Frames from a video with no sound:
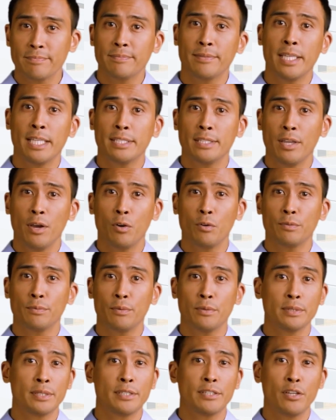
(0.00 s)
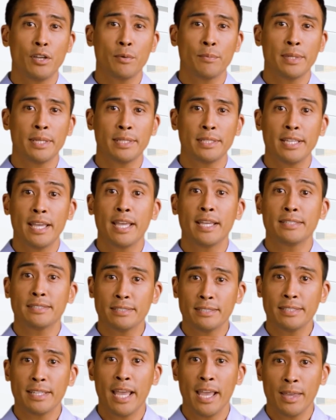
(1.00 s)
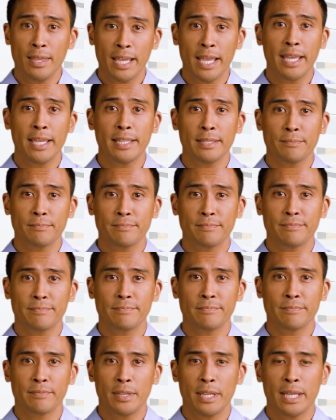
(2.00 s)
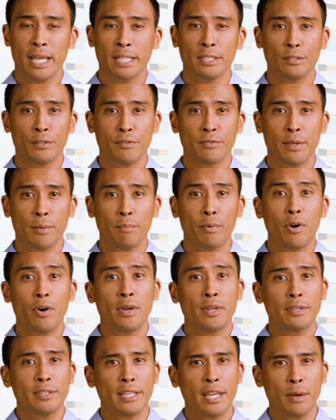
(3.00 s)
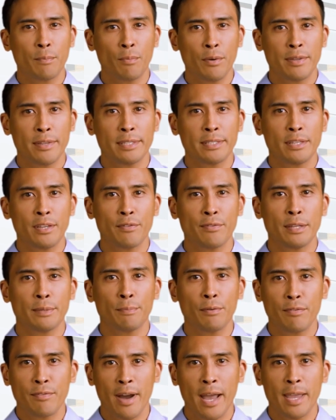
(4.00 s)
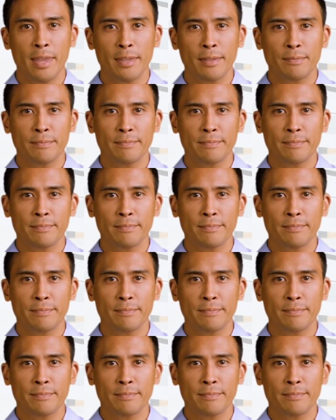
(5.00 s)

These goals will determine the tasks delegated, the nature of the partnership with the service provider,